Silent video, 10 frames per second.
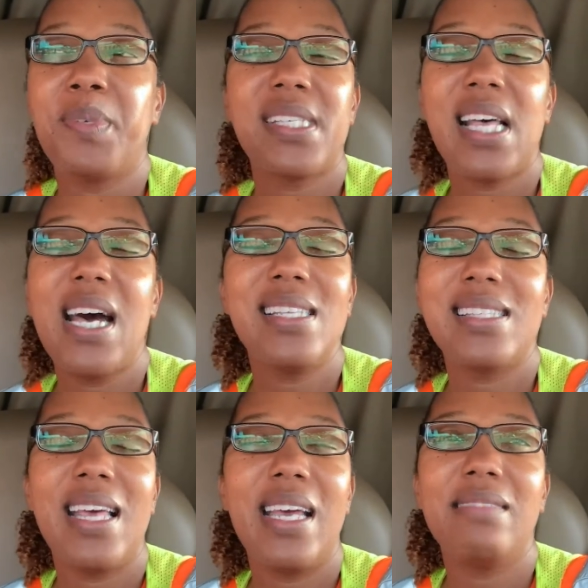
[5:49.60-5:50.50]
besides
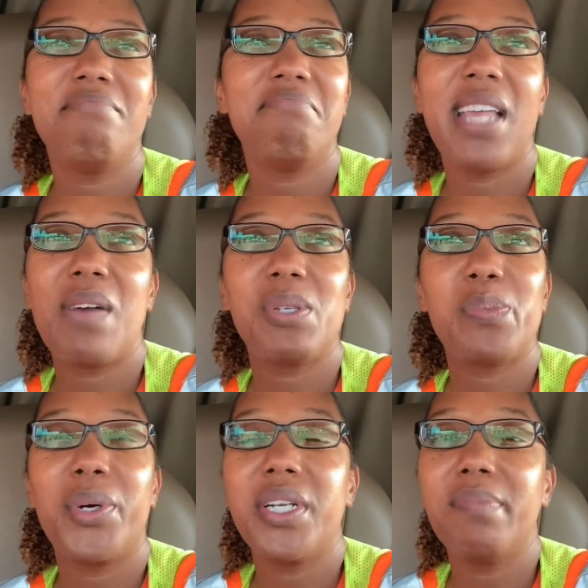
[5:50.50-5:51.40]
that, that was
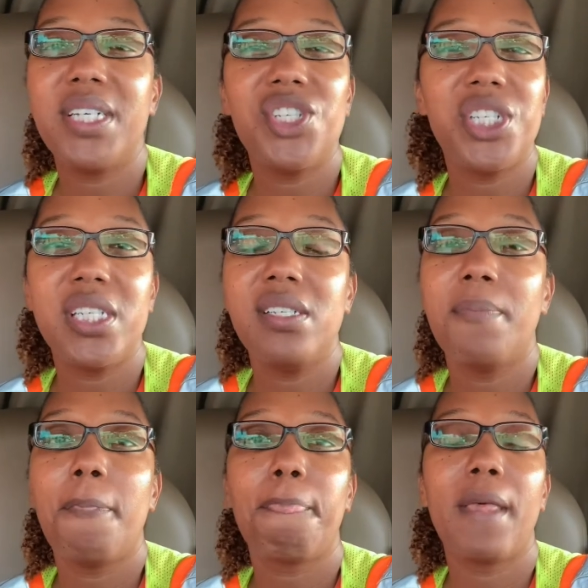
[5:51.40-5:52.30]
pretty much it.
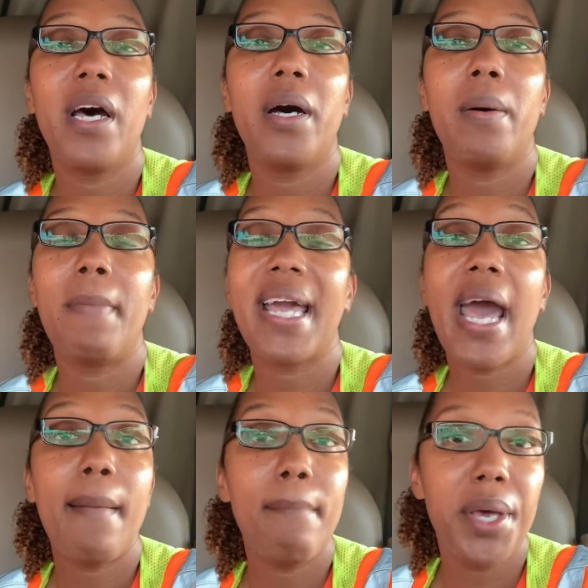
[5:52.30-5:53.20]
Um, I
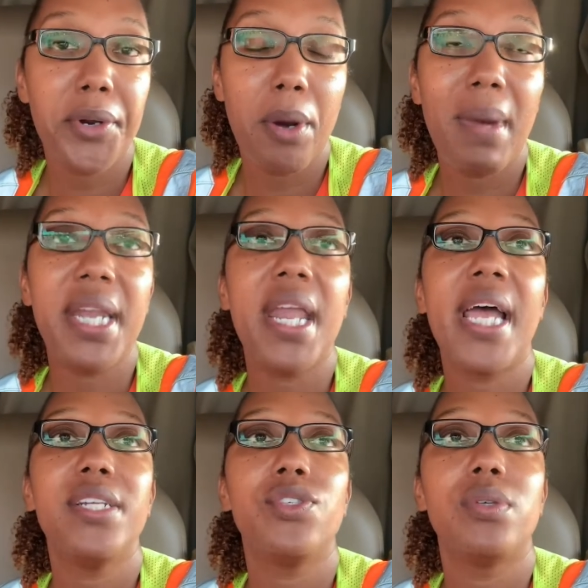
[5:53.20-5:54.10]
got better on my
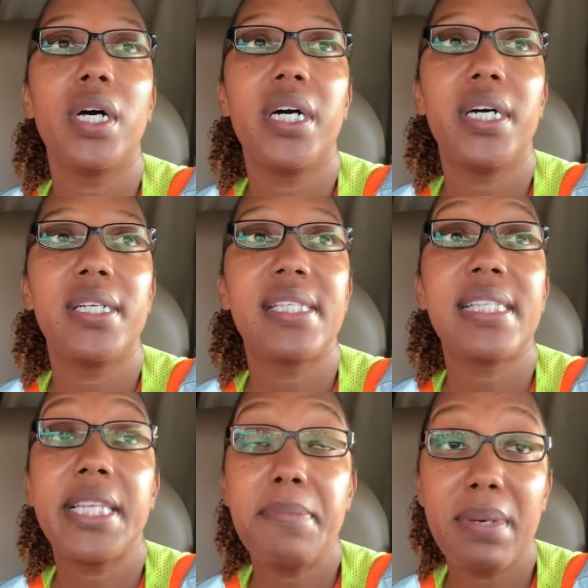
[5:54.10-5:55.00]
night uh,
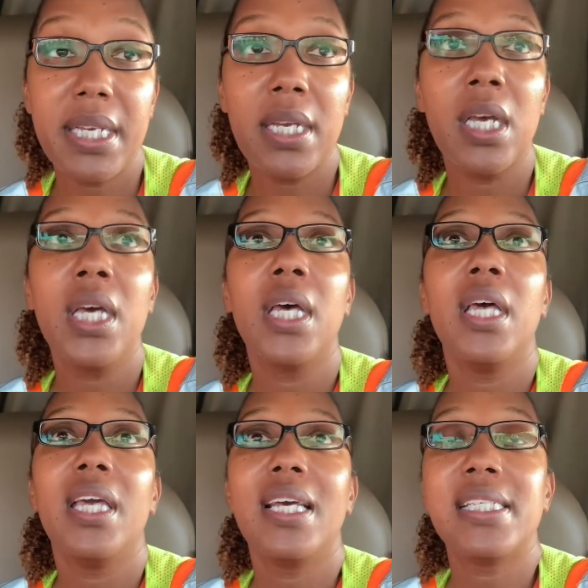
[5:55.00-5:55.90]
sleeping
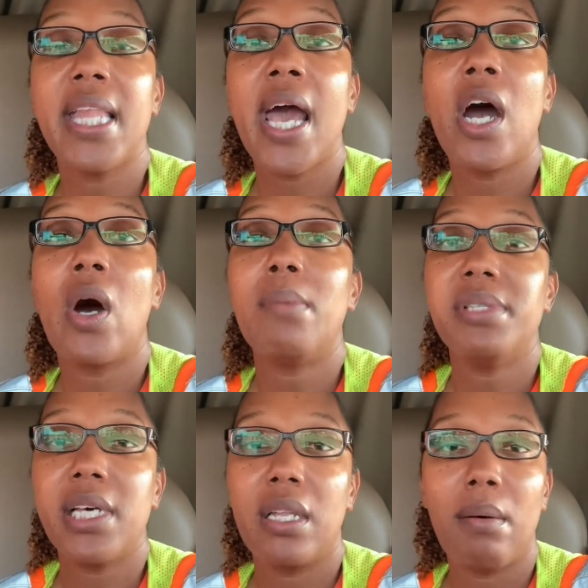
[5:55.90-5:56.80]
because now I'm
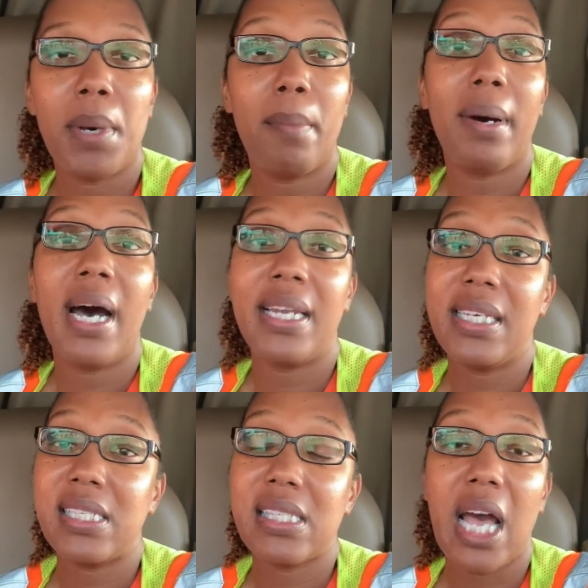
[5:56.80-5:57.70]
telling my body
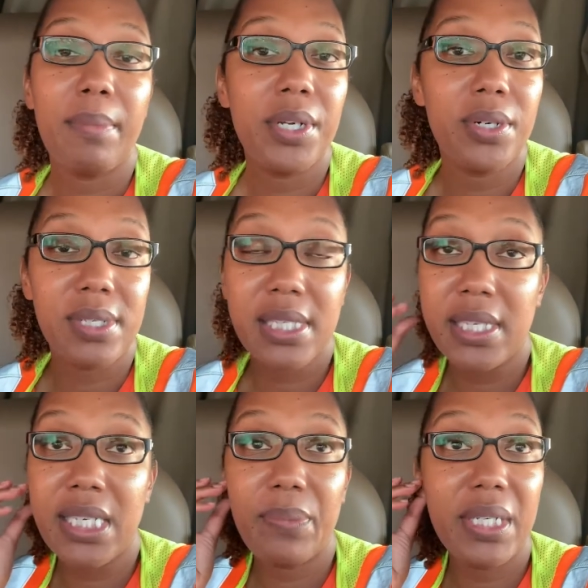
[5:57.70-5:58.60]
it's time to go to
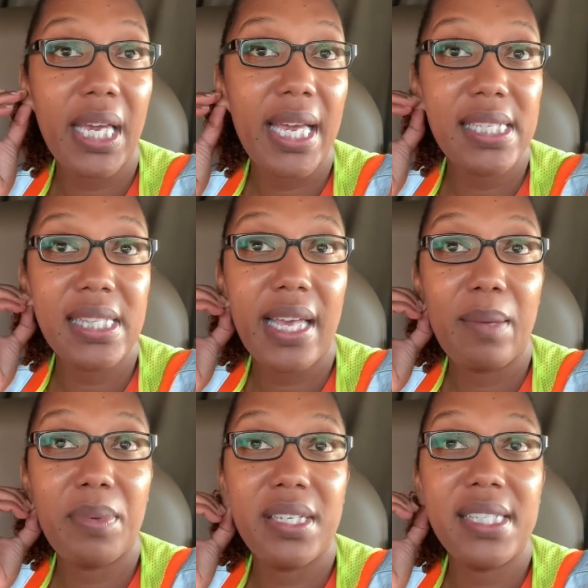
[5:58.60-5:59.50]
sleep. We can't stay
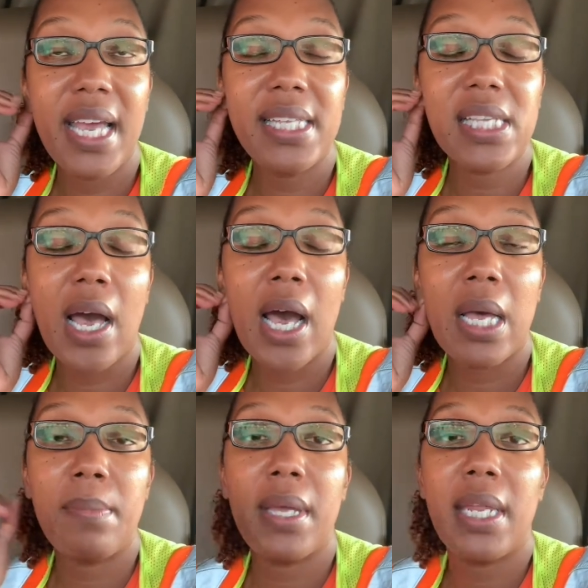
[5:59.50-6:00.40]
up in the
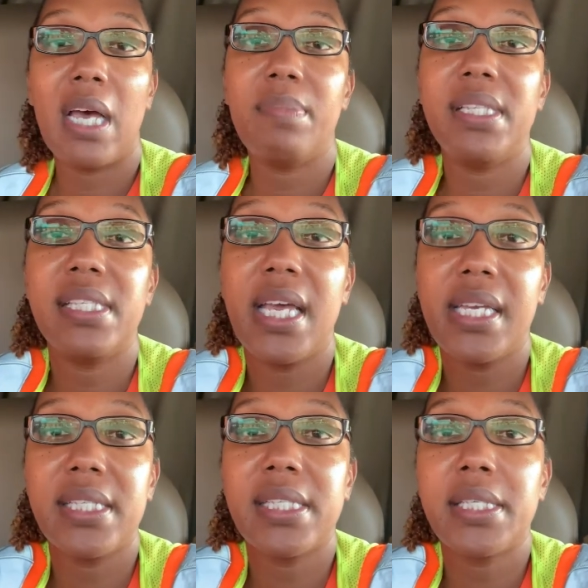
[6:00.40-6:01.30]
daytime. And I've been
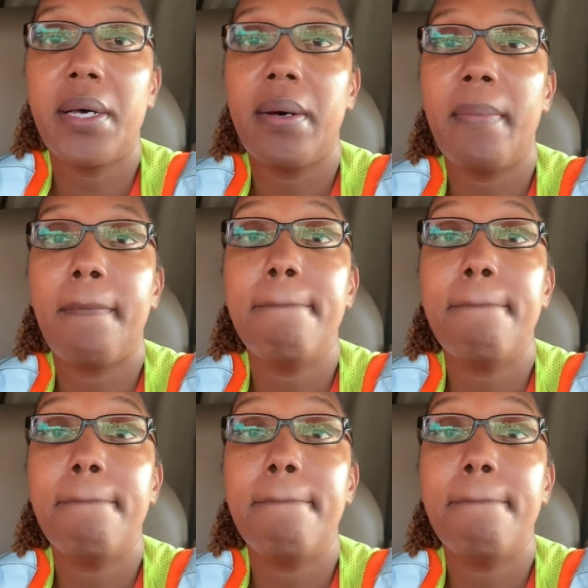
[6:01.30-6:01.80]
taking some